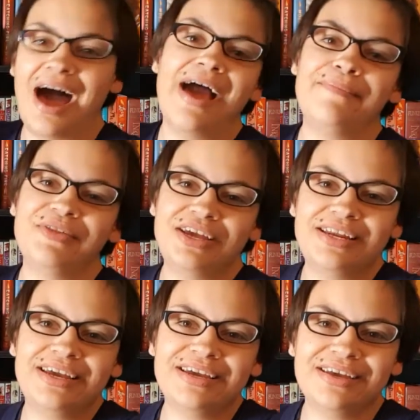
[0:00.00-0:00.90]
I'm
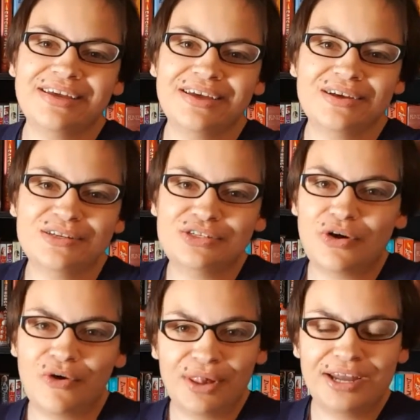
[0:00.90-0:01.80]
leaning
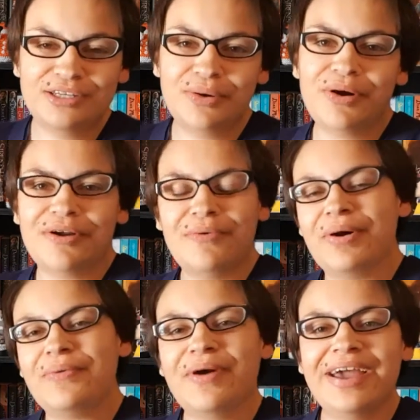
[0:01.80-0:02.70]
totally toward
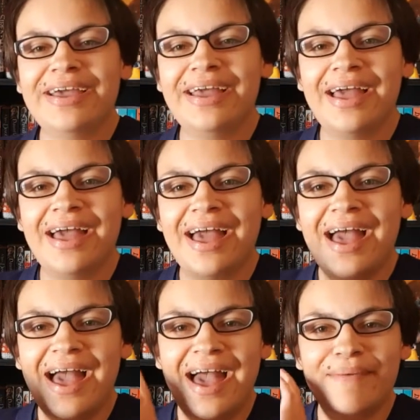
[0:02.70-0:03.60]
one way,
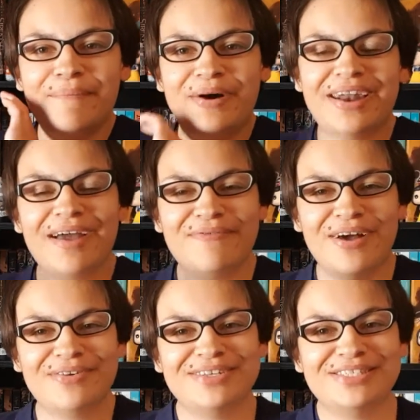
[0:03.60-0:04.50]
but I
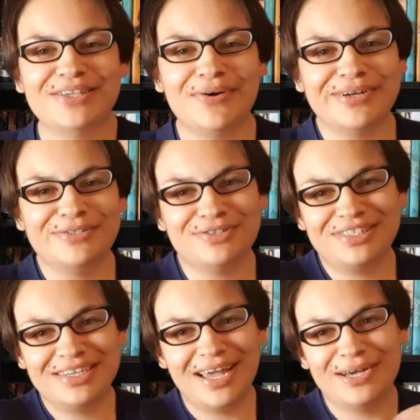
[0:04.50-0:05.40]
found it so
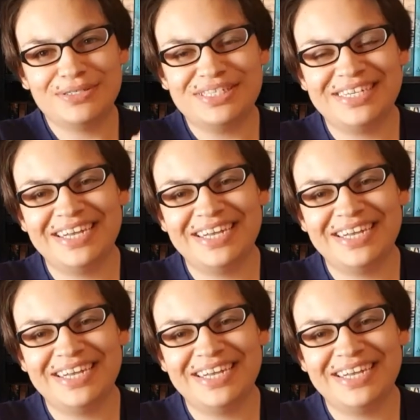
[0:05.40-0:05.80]
interesting how she